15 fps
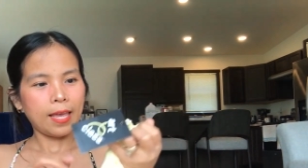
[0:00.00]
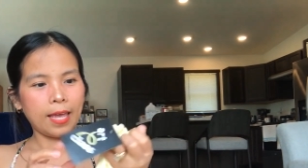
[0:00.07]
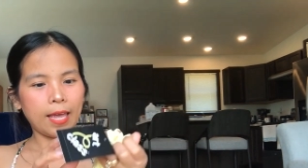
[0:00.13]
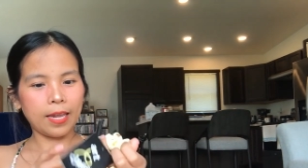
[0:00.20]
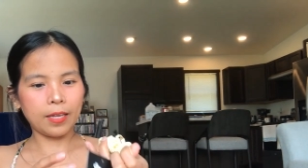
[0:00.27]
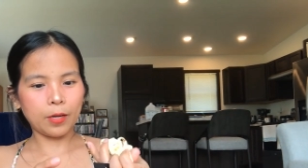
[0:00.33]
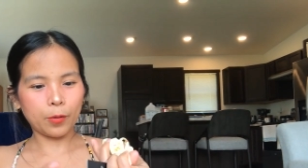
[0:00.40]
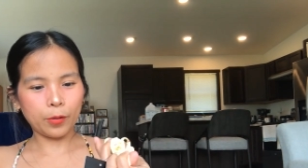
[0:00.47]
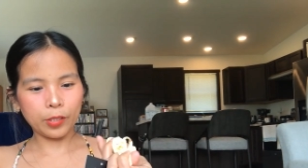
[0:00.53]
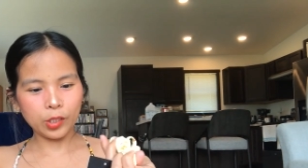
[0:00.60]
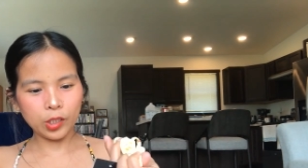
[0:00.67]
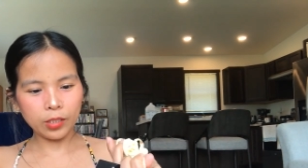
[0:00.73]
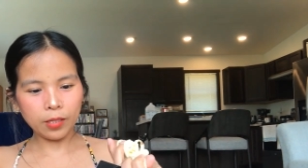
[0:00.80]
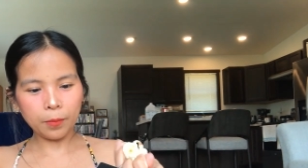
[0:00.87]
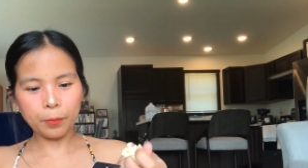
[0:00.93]
And the
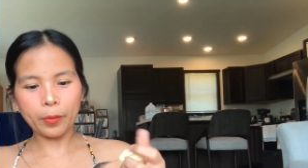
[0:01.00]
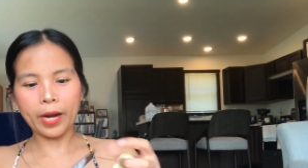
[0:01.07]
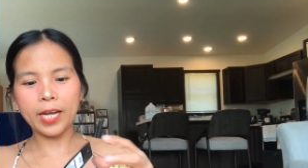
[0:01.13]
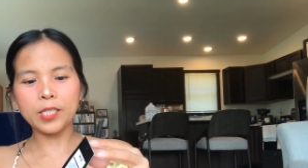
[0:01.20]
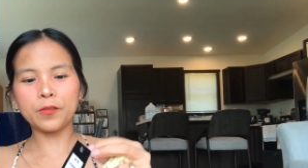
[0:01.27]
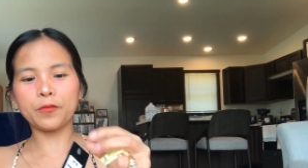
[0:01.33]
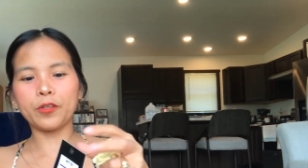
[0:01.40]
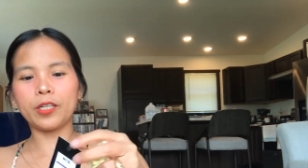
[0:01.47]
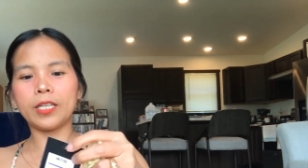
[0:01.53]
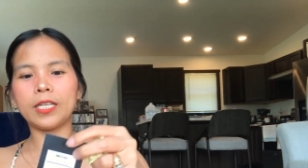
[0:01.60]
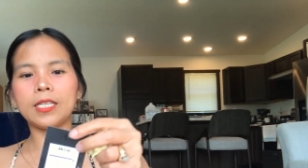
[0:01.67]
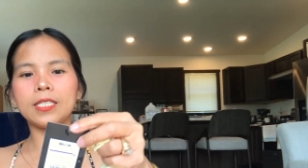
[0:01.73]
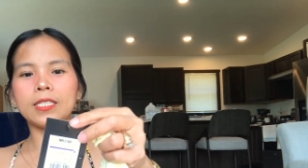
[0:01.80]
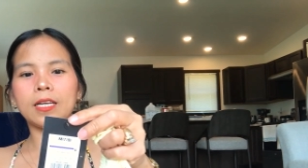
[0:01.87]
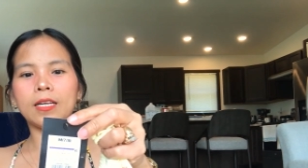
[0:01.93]
original price for
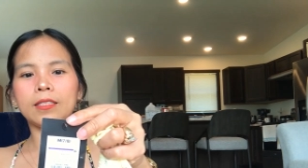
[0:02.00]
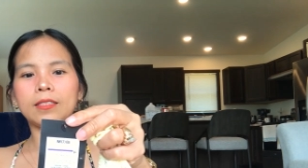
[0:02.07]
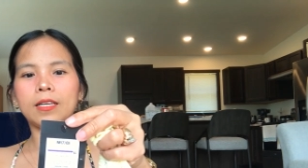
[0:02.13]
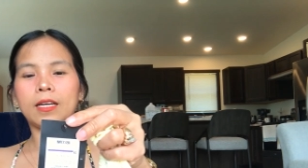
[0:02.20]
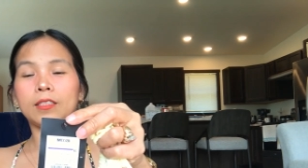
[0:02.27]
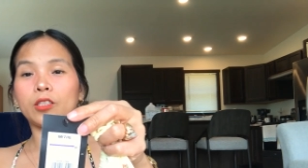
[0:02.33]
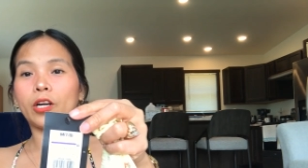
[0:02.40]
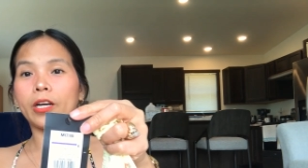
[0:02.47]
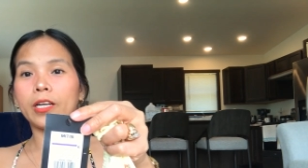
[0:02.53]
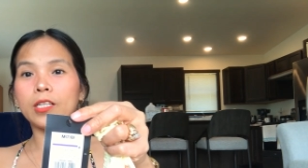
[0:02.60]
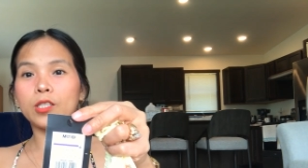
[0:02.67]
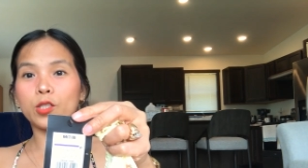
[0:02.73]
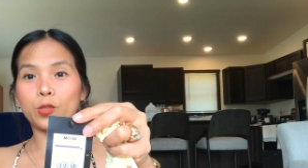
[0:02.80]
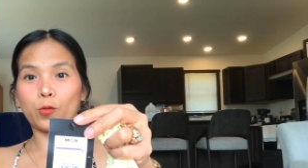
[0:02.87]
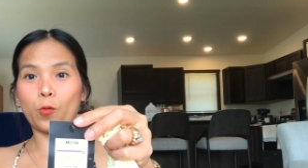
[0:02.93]
this at the
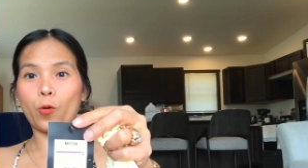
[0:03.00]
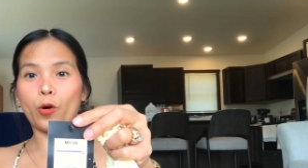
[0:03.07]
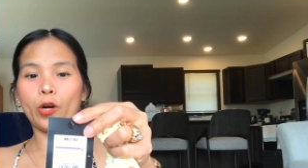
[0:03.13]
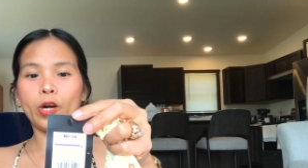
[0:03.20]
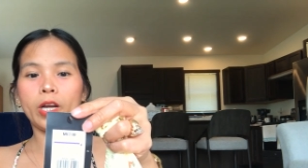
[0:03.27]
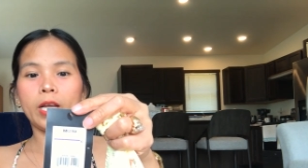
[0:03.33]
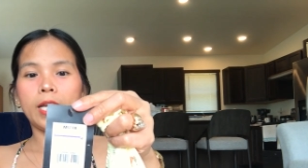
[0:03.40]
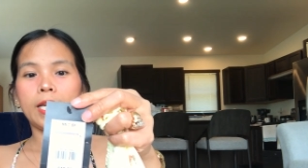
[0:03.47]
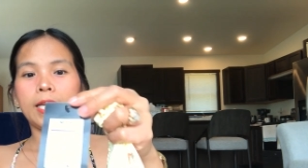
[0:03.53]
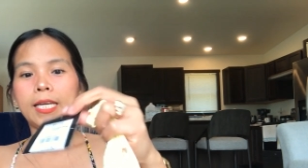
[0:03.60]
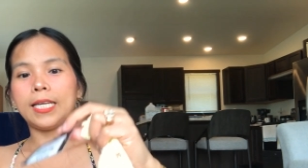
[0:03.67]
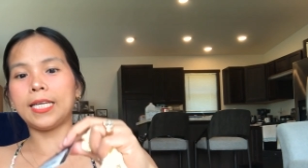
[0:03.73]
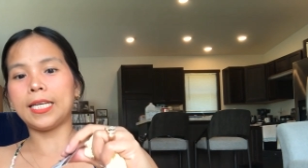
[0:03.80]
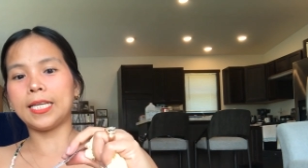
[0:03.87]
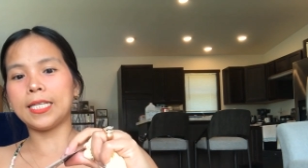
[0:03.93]
Target store
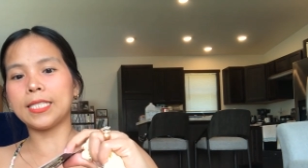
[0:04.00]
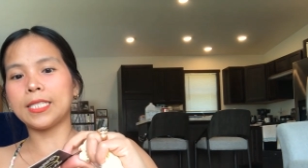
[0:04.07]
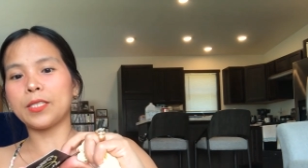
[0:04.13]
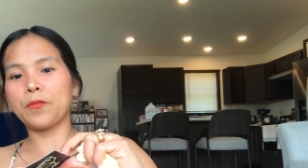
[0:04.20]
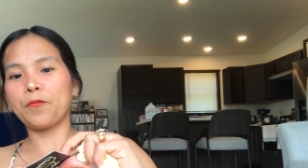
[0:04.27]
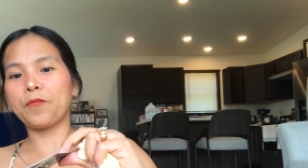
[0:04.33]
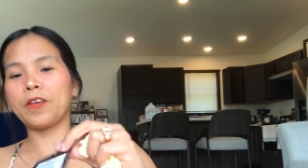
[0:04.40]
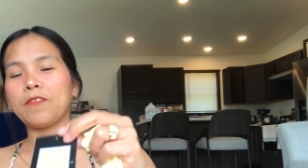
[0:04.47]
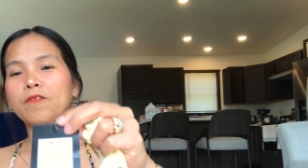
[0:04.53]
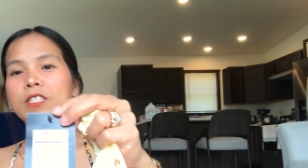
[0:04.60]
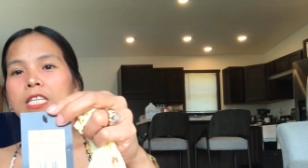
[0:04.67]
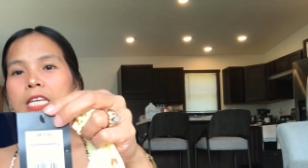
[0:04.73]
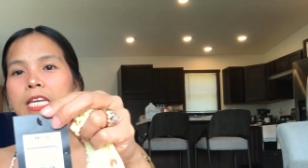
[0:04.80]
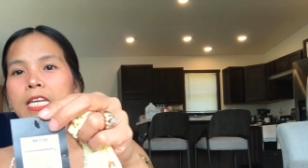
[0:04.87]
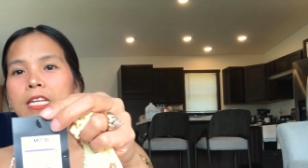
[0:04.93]
is
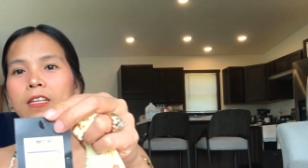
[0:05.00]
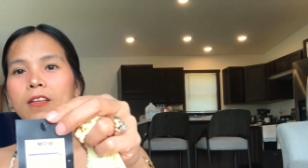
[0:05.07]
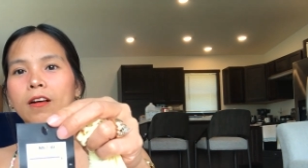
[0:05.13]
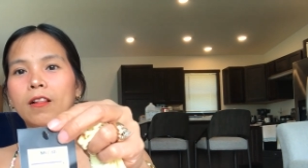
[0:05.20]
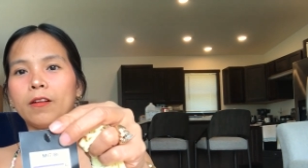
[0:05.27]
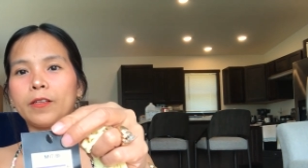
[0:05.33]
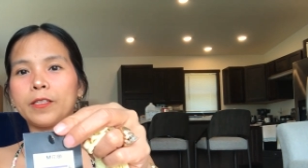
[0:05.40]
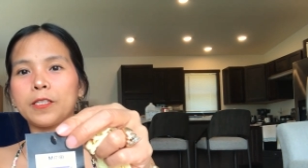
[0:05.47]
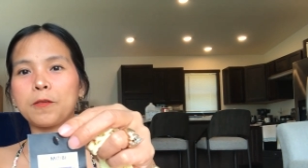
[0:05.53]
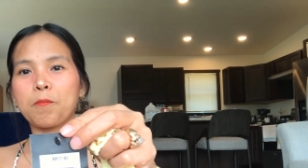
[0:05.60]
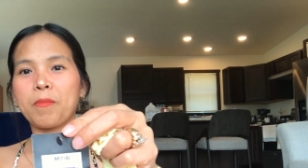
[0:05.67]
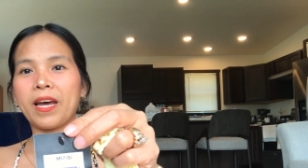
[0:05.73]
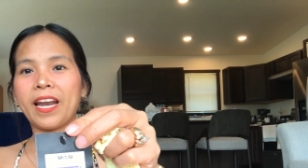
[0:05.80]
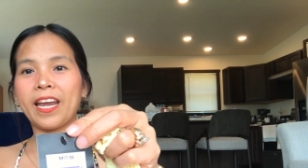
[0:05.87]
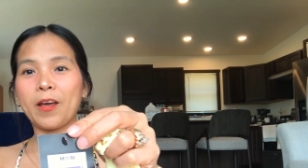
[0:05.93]
fifteen dollars,
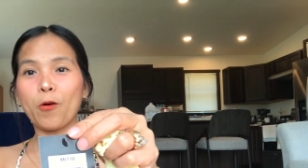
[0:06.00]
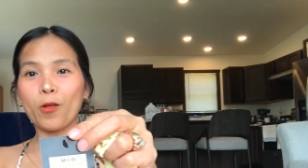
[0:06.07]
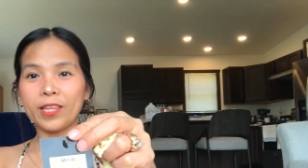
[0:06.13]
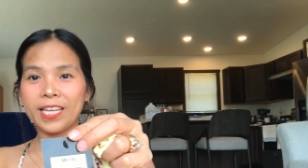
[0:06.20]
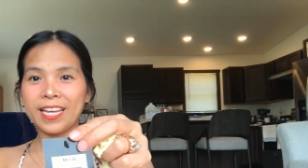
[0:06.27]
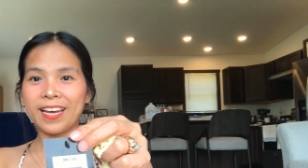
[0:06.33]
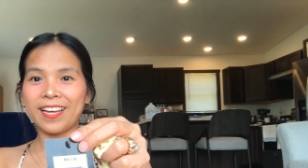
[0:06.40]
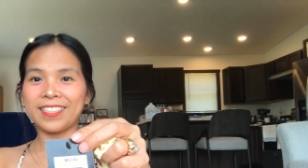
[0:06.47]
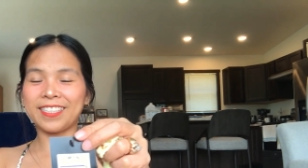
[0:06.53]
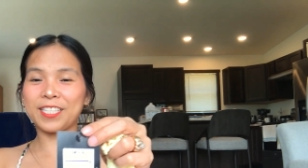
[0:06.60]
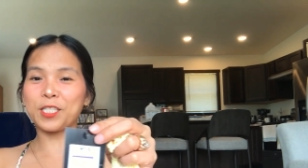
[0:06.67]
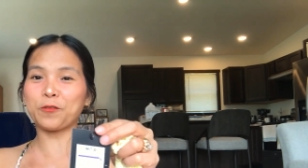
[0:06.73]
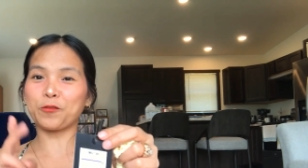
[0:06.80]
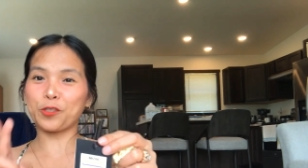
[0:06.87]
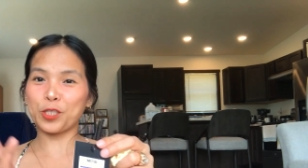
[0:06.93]
but I only got
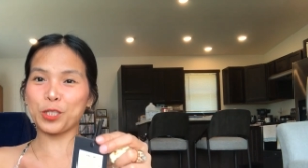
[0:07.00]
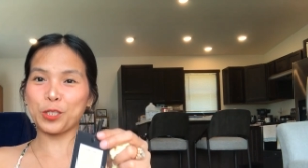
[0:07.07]
this for